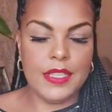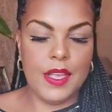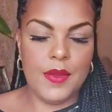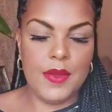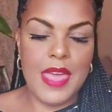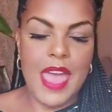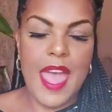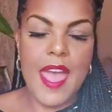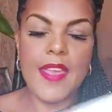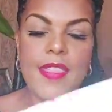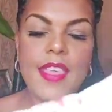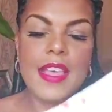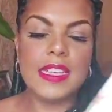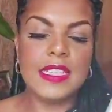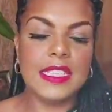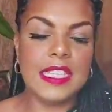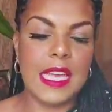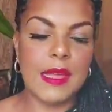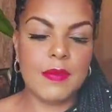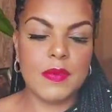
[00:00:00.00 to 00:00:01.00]
so, yeah,
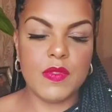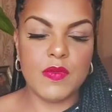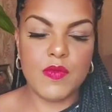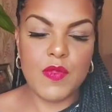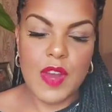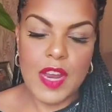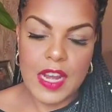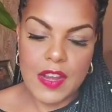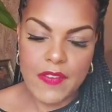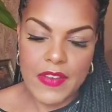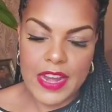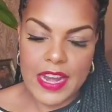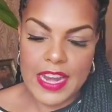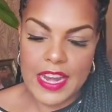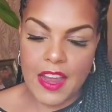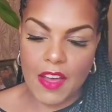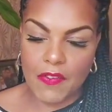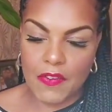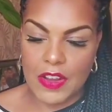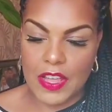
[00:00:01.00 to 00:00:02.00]
this seems really,
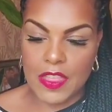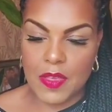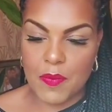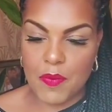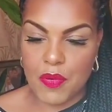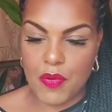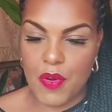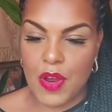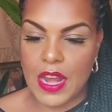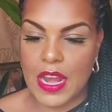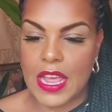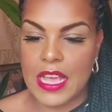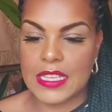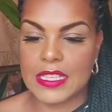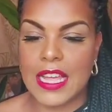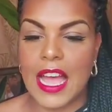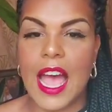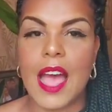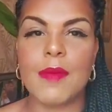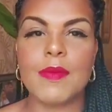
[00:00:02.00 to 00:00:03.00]
really lovely. The print
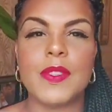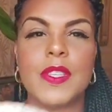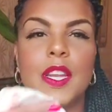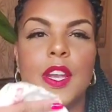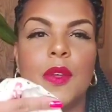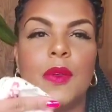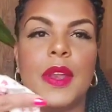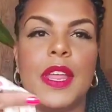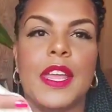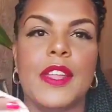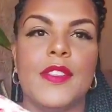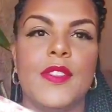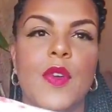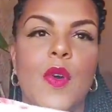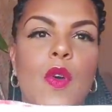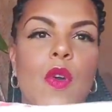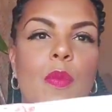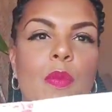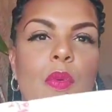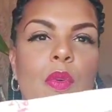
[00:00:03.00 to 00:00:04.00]
is absolutely
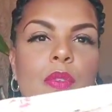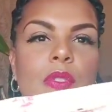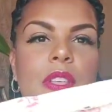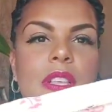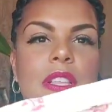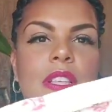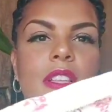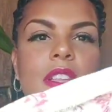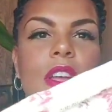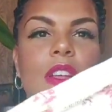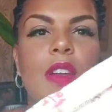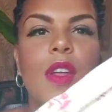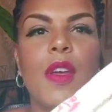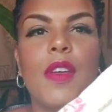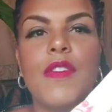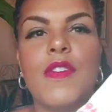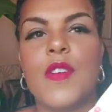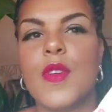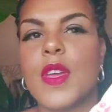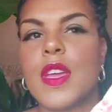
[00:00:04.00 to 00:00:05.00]
adorable on this. I don't
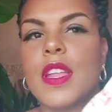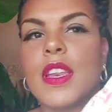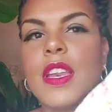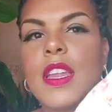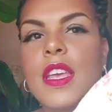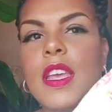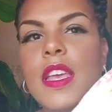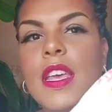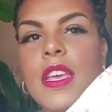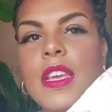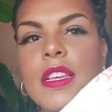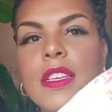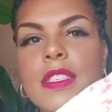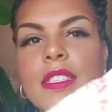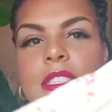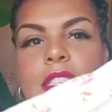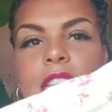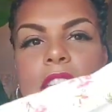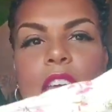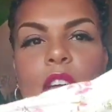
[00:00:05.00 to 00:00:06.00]
know if you can
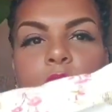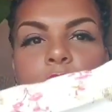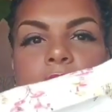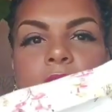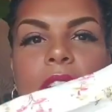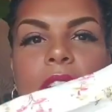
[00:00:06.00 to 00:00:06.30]
see